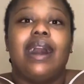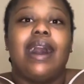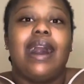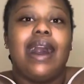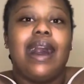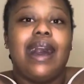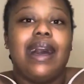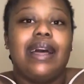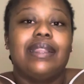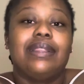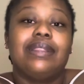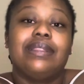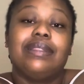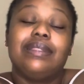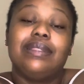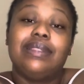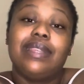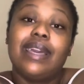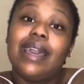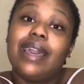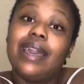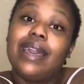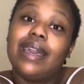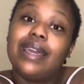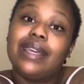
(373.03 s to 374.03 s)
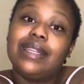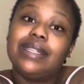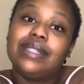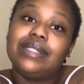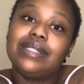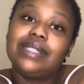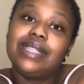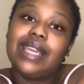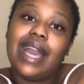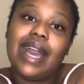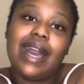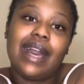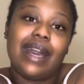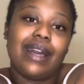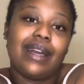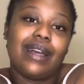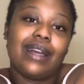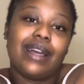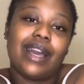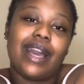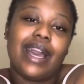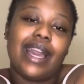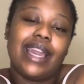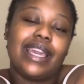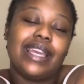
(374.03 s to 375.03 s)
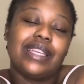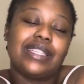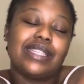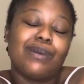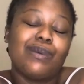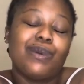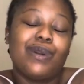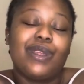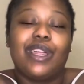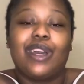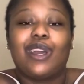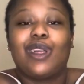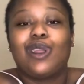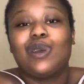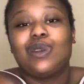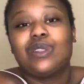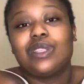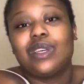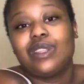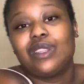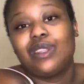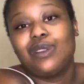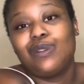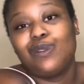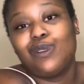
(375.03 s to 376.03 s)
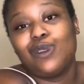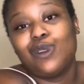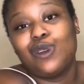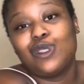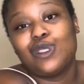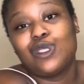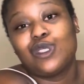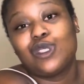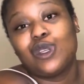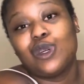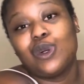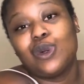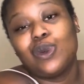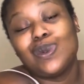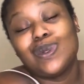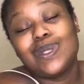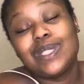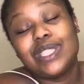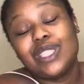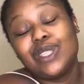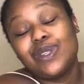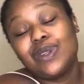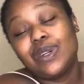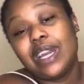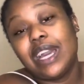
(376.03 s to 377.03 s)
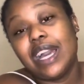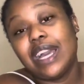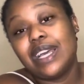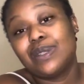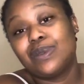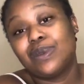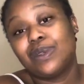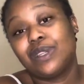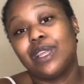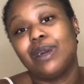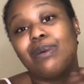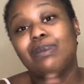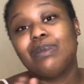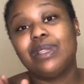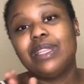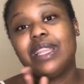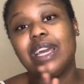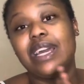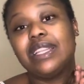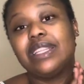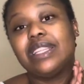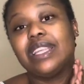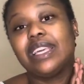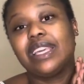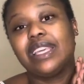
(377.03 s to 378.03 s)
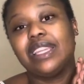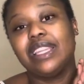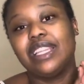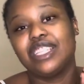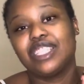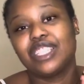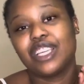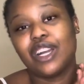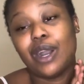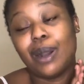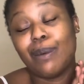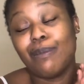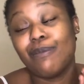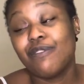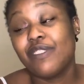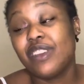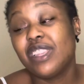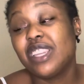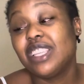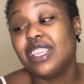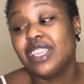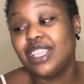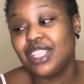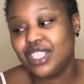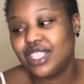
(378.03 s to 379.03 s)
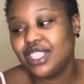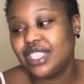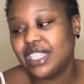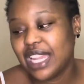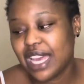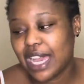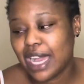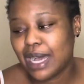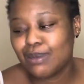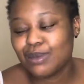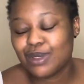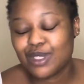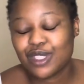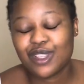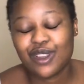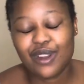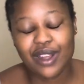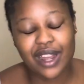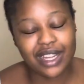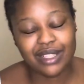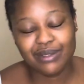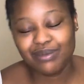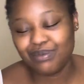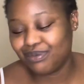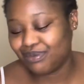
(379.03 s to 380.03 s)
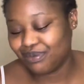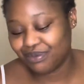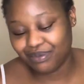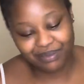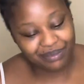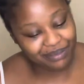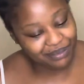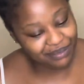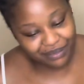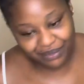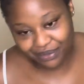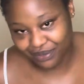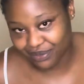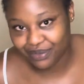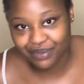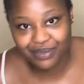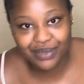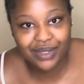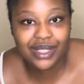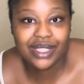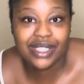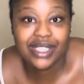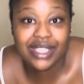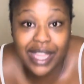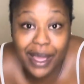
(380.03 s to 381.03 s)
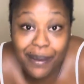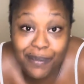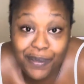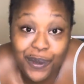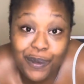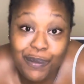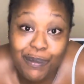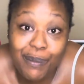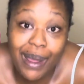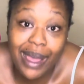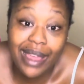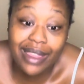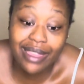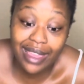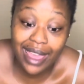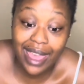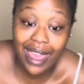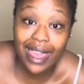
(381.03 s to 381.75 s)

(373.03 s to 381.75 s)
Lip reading: And then I guess I'm gonna close out the vlog. So we'll see you guys when I'm done taking a shower. I'm very itchy, like I'm scratching. It's time to bath.